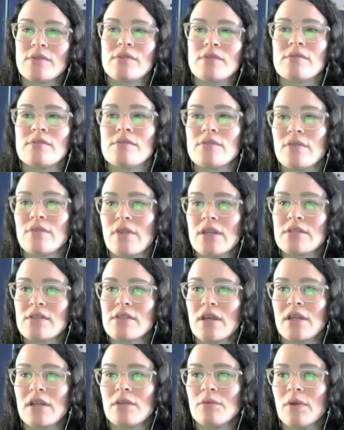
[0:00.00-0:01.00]
So that's
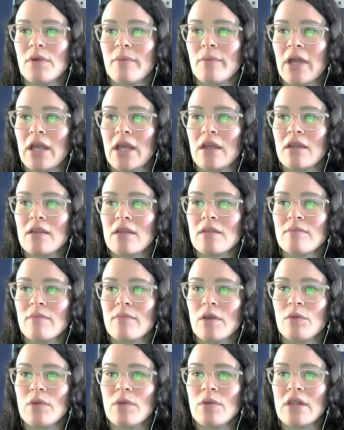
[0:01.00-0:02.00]
kind of what my
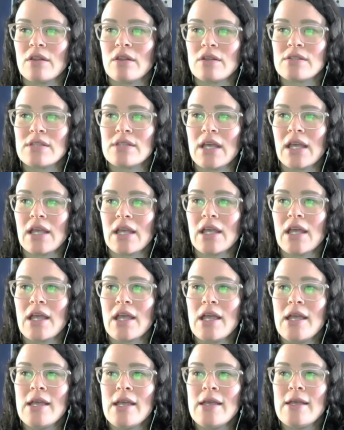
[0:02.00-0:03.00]
week looks like.
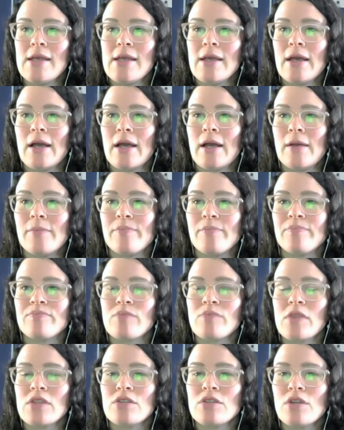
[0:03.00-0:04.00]

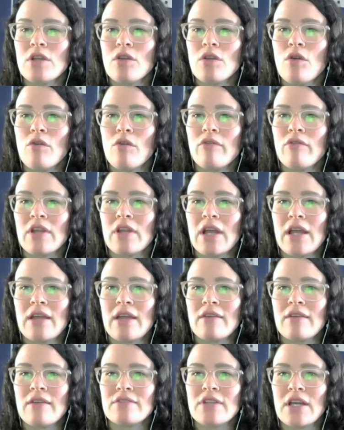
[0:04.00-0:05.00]
During COVID, I
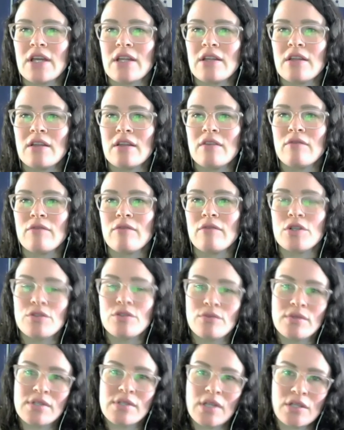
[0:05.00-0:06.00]
have done
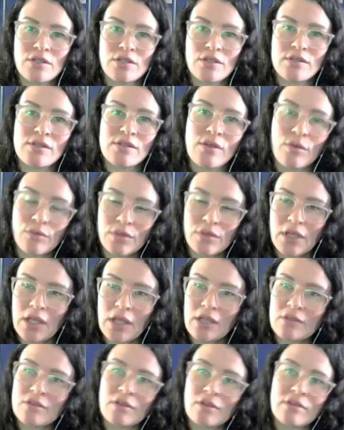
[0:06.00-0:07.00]
virtual sessions
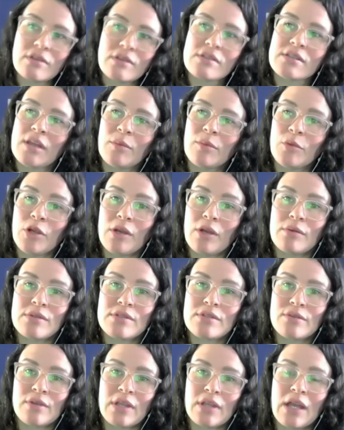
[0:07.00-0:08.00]
only. During the summer, I was
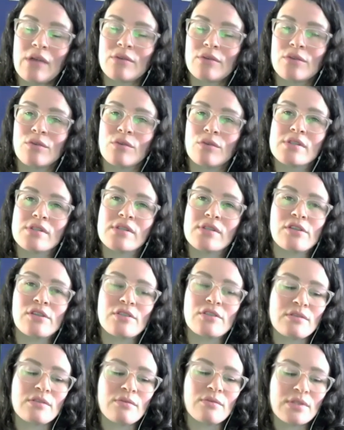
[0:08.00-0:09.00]
doing outdoor
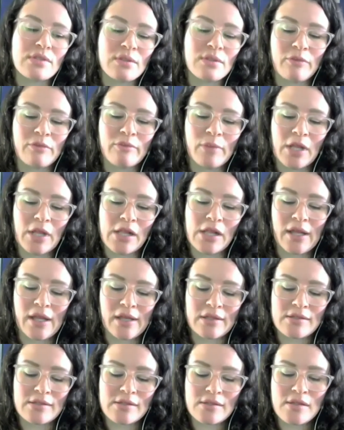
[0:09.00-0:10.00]
sessions with some of my
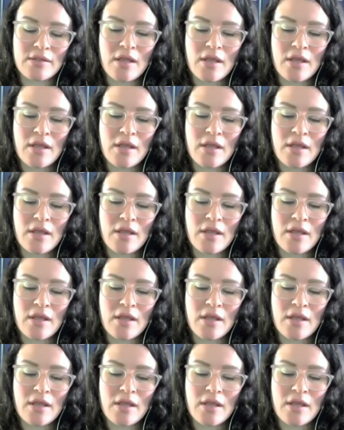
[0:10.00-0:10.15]
clients,